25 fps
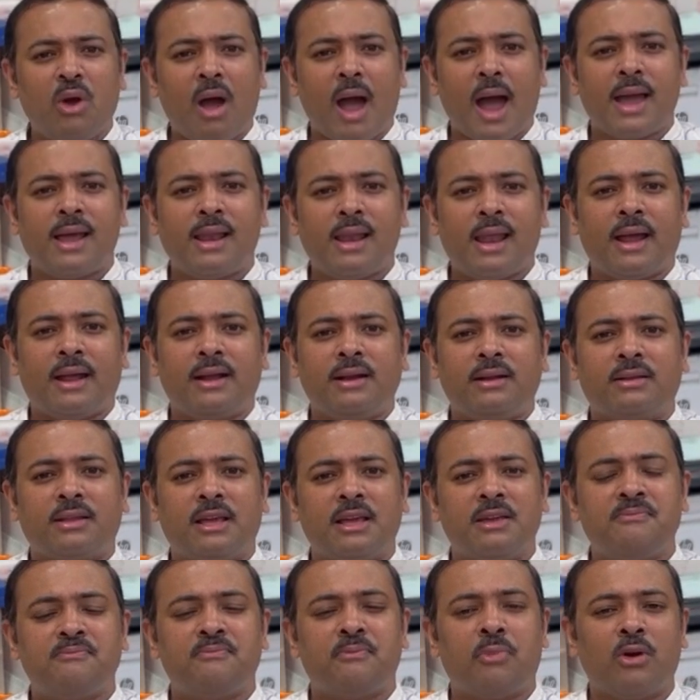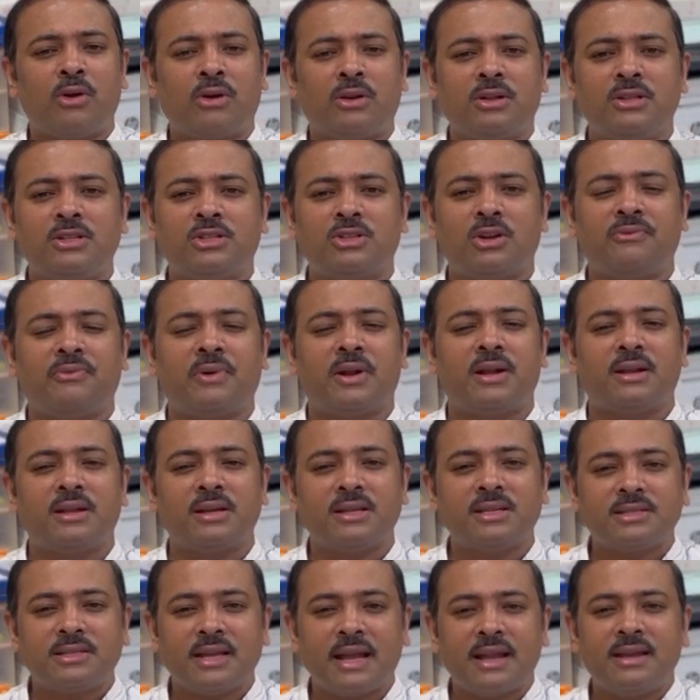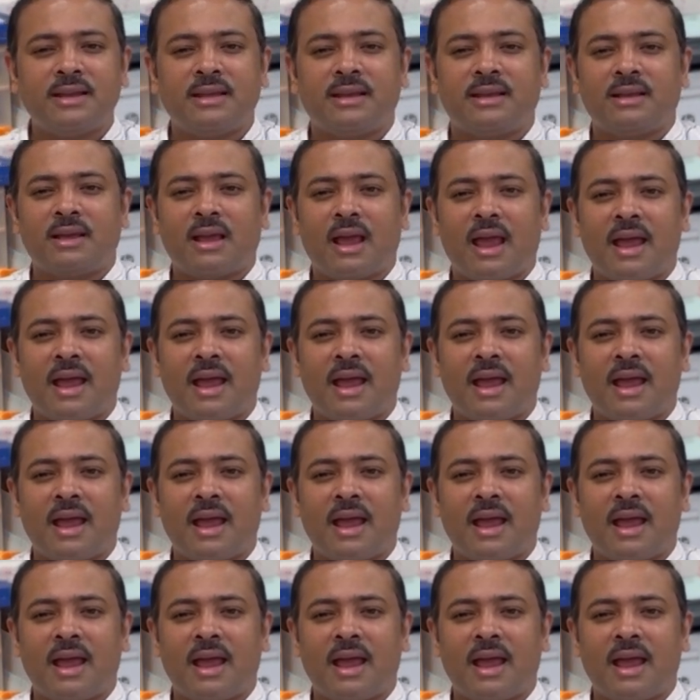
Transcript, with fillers: highlight the importance of understanding